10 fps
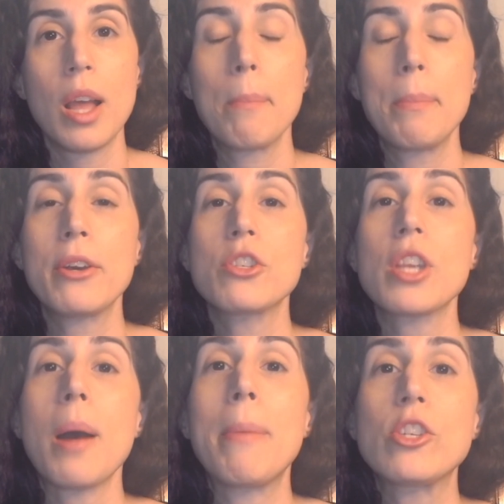
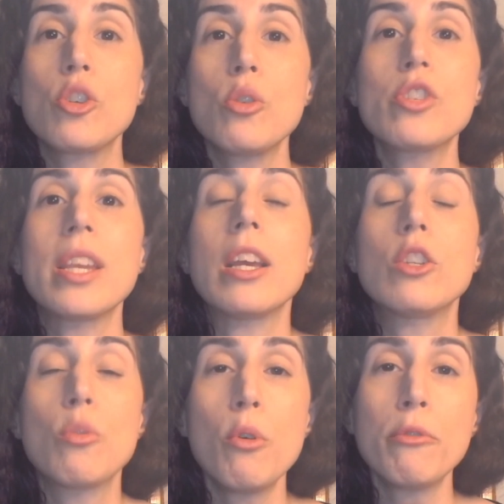Because by choosing to
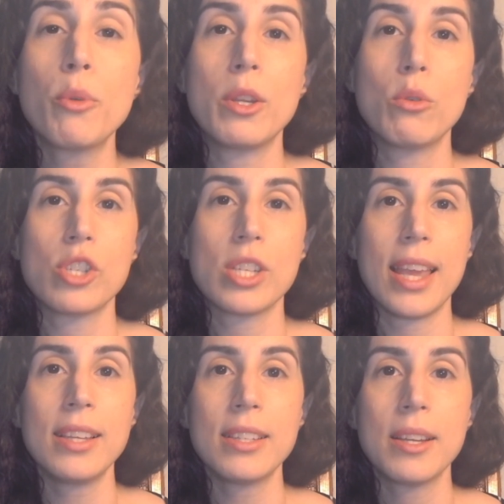move to a new
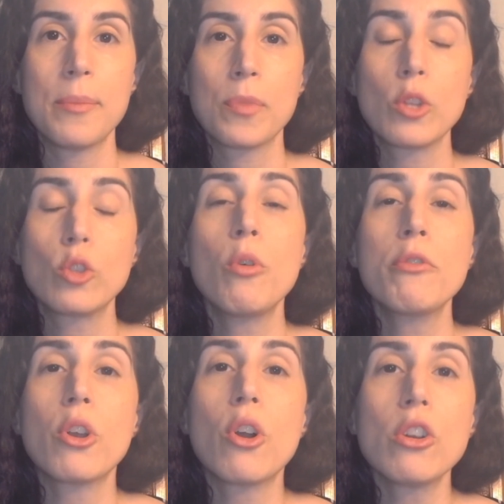state, to move
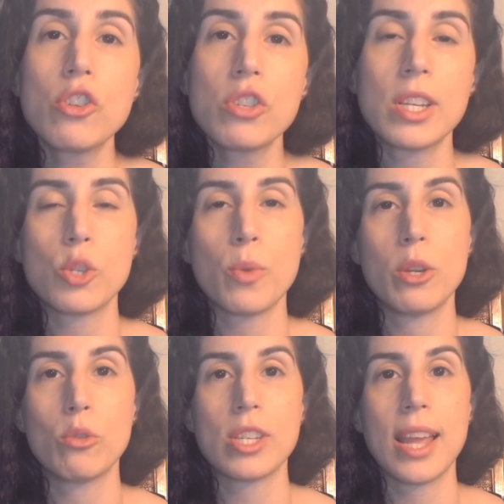your consciousness to a new
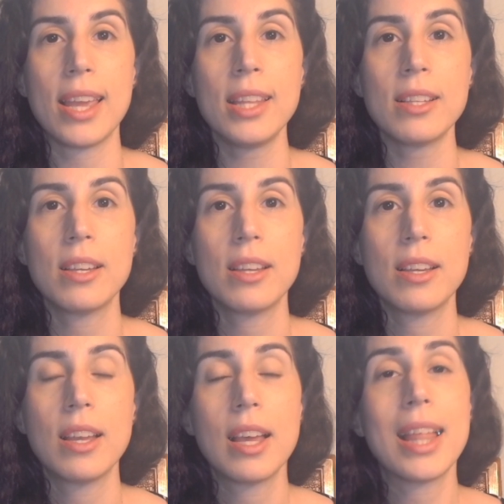state,
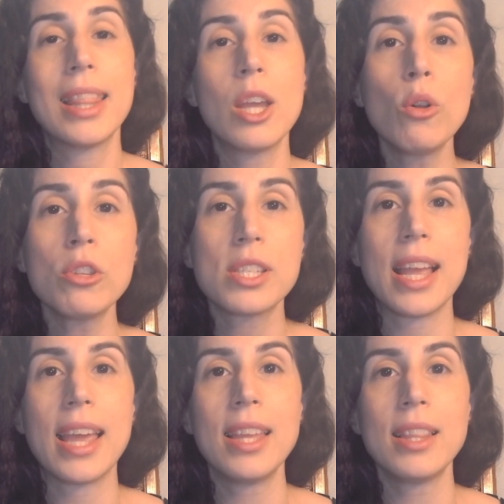the old
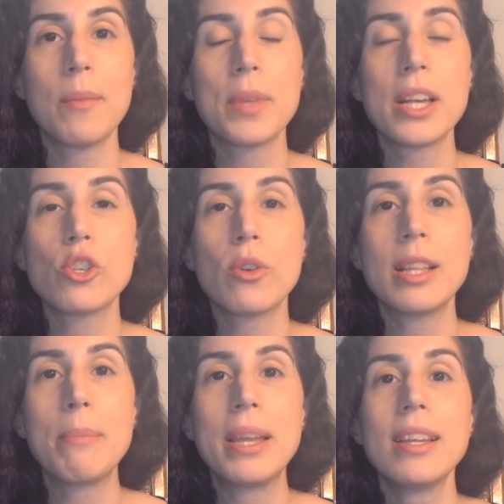state has already
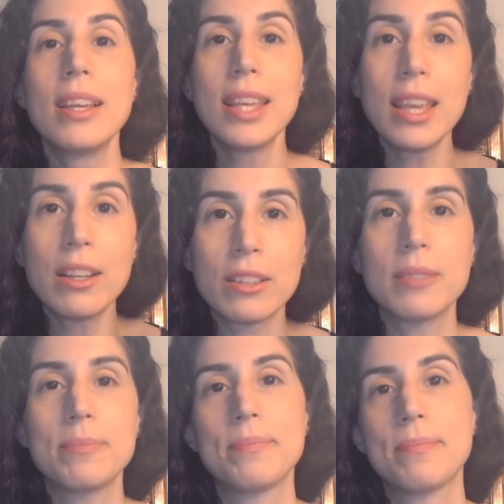been healed.
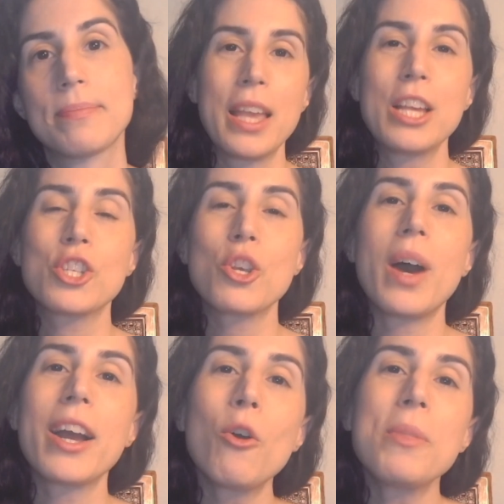So I
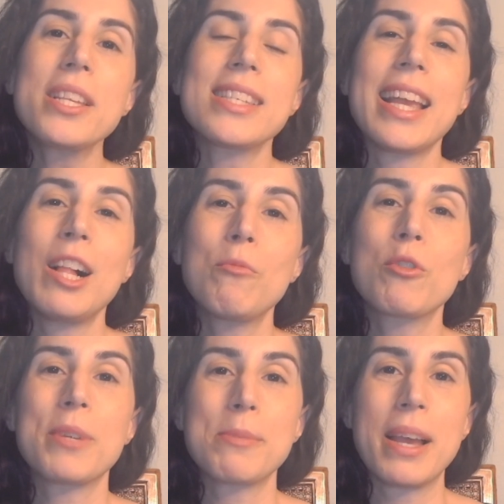hope this is a helpful
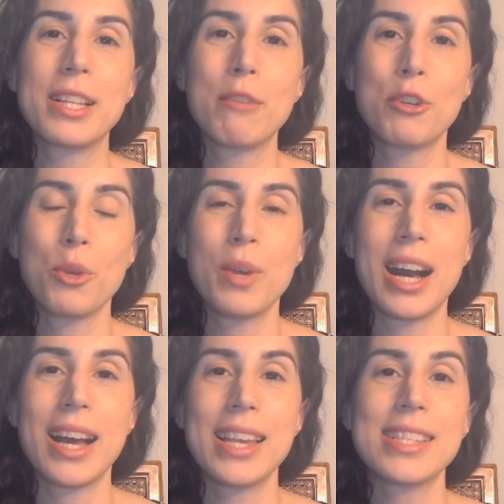perspective for you
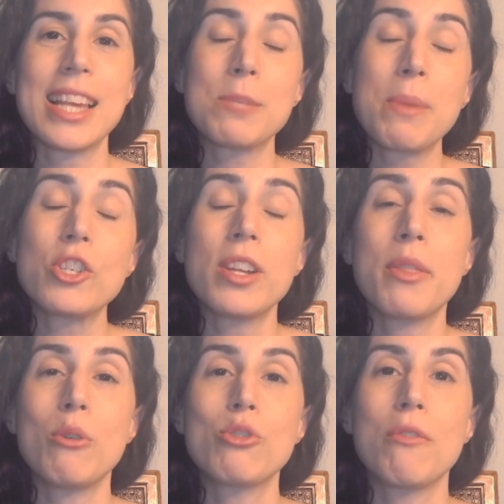guys, especially
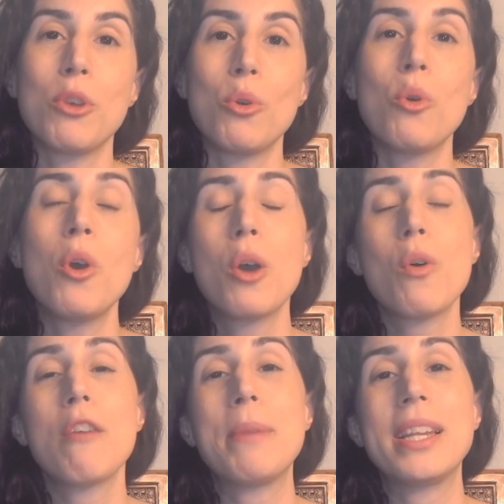those of you who
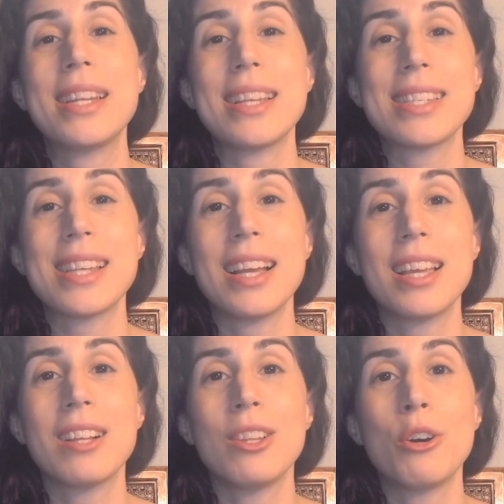have been in a
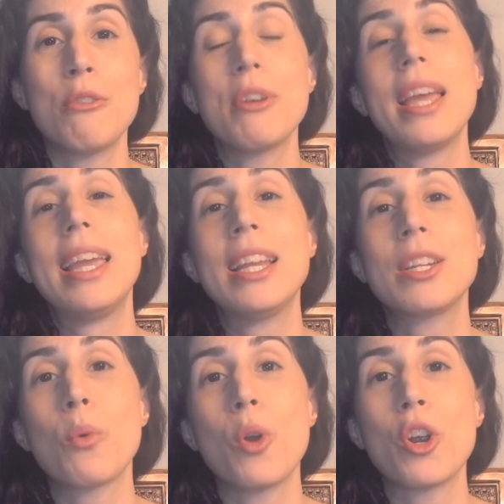cycle of inner
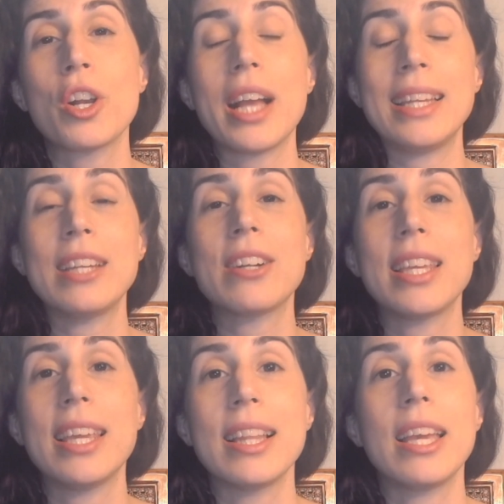work and inner
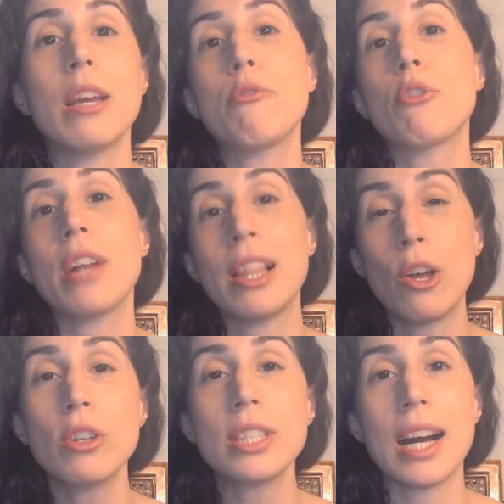healing for a
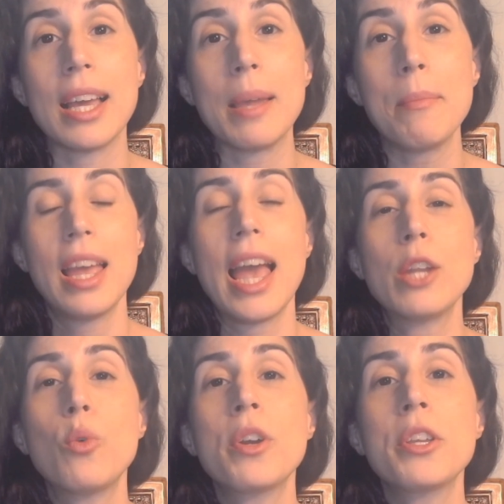long time and who
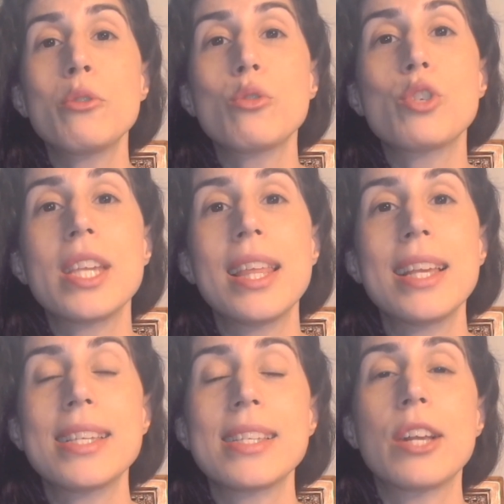are used to seeing this
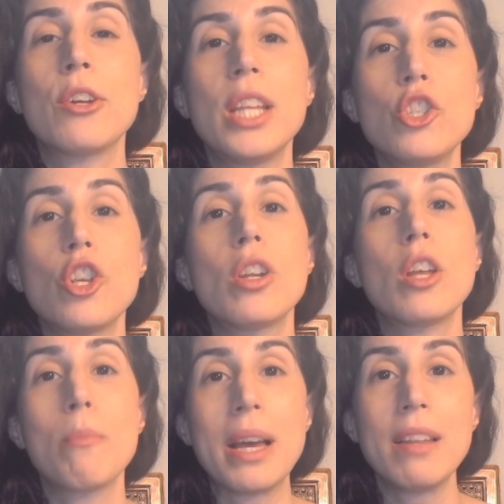as a condition to
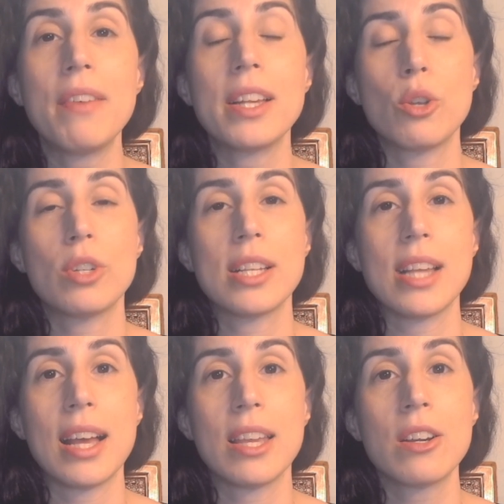manifest your
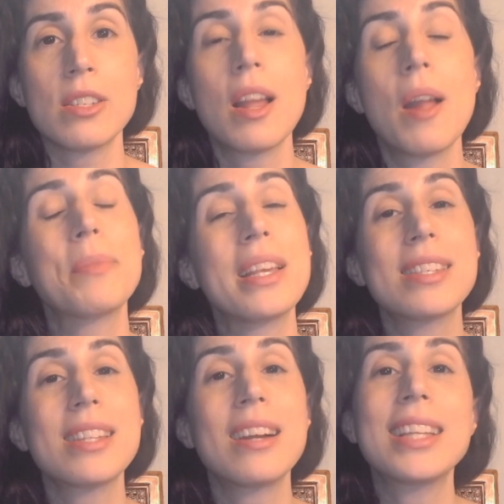desires.
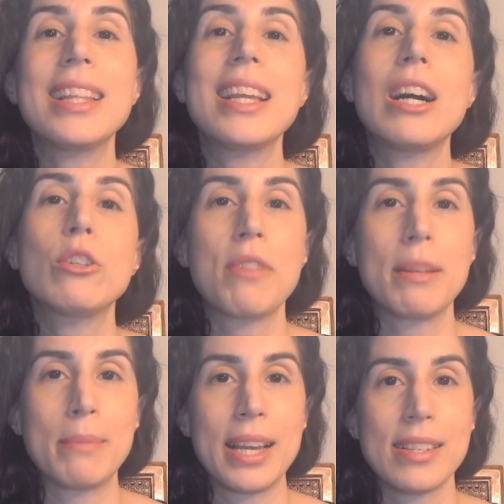Start getting out of that
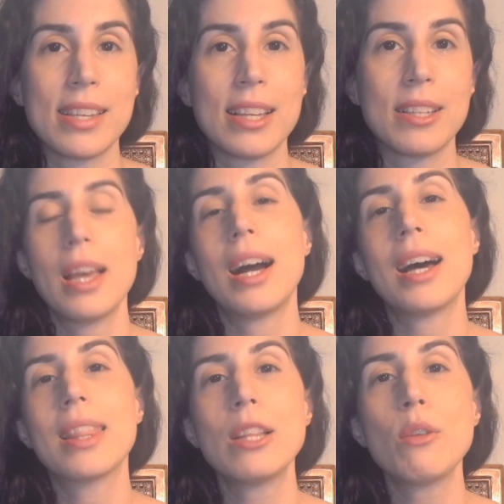mindset. At
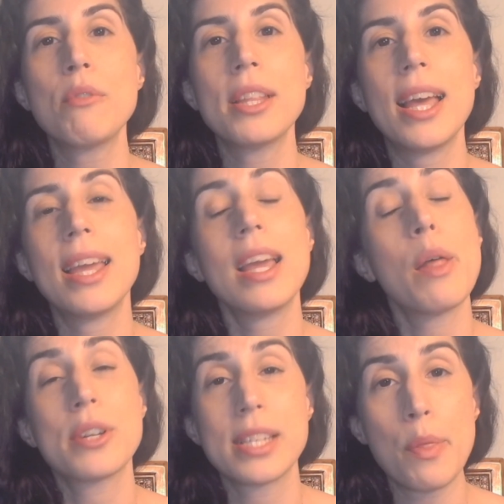the end of the day,
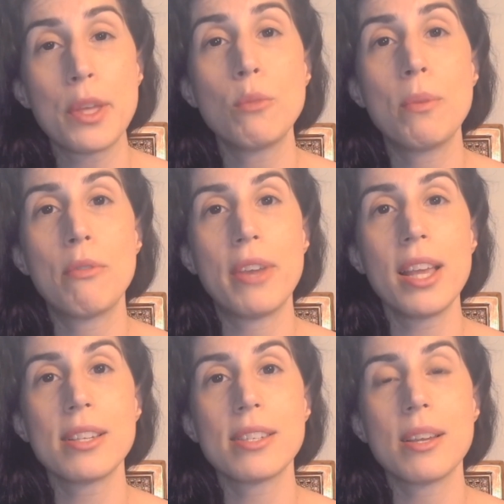there's nothing to be
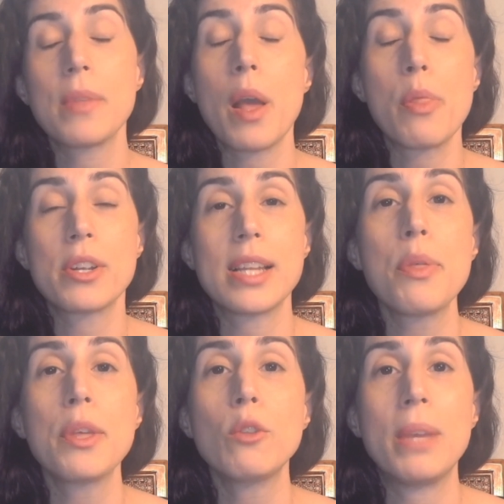fixed. There's nothing
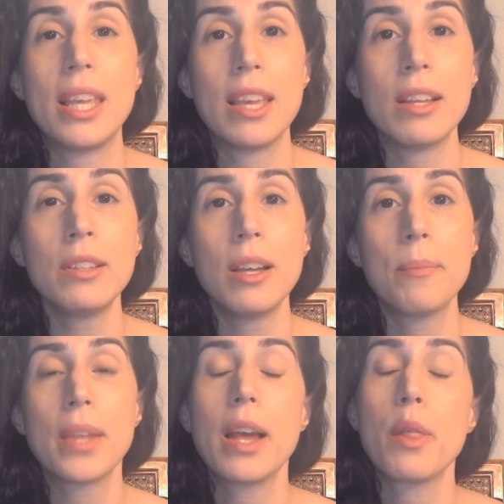to be healed.
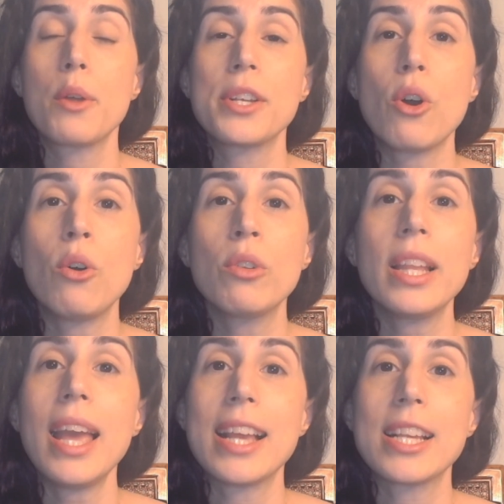There is
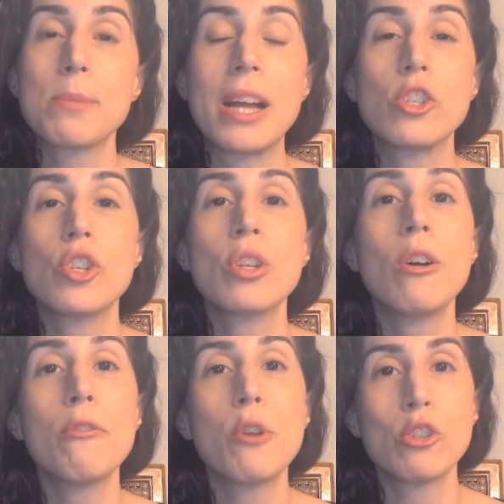only expansion of
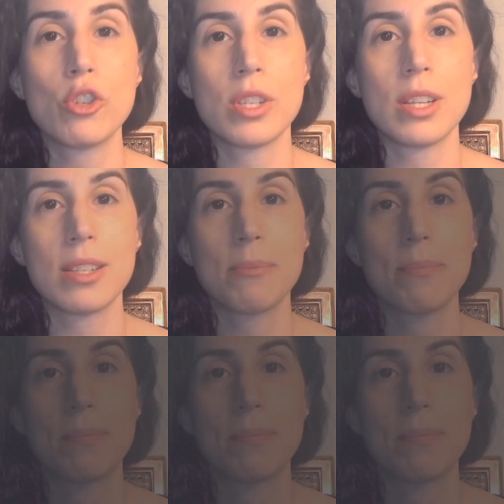consciousness.